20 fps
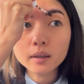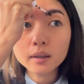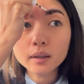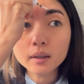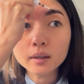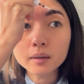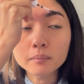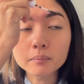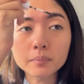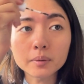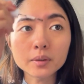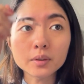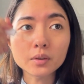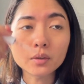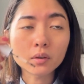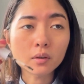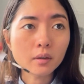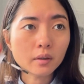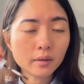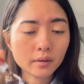am
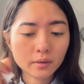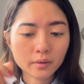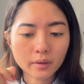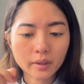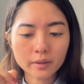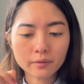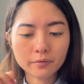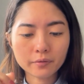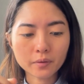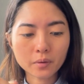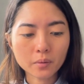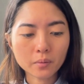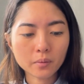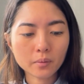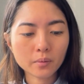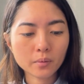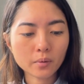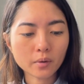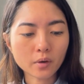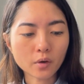beyond
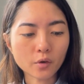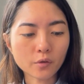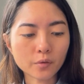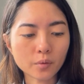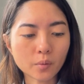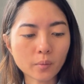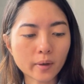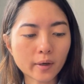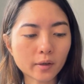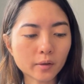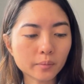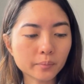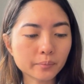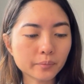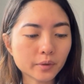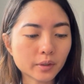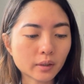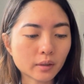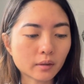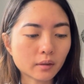grateful,
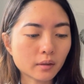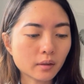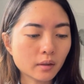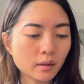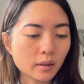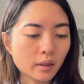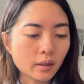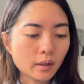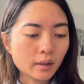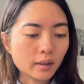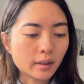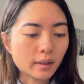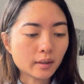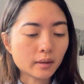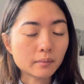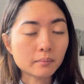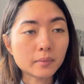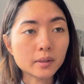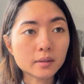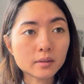overwhelmed, and
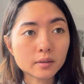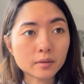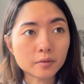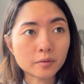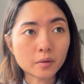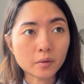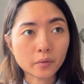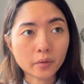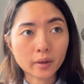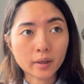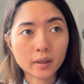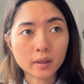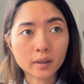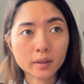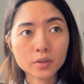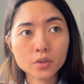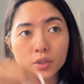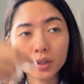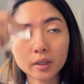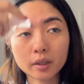in the midst of all that,
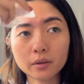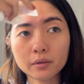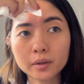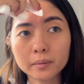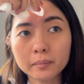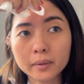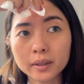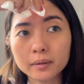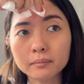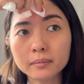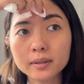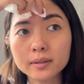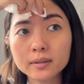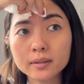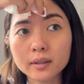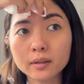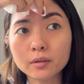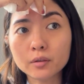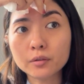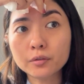I try to remind
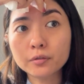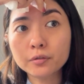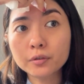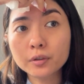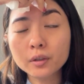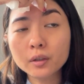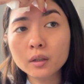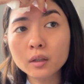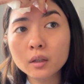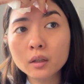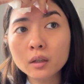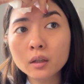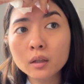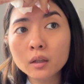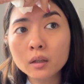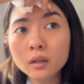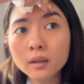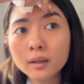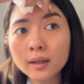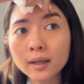myself
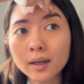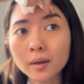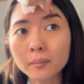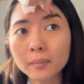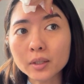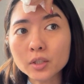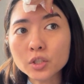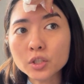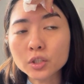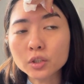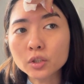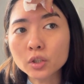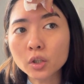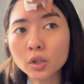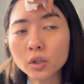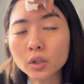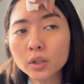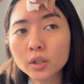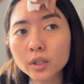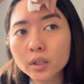how much it
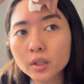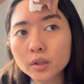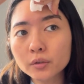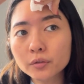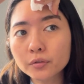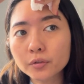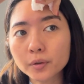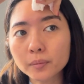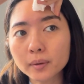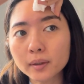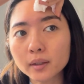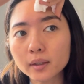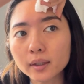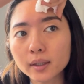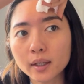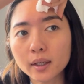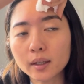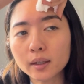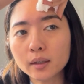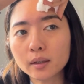took for me to
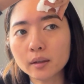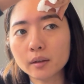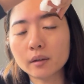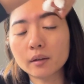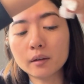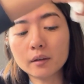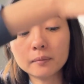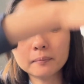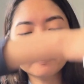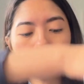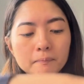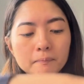get here,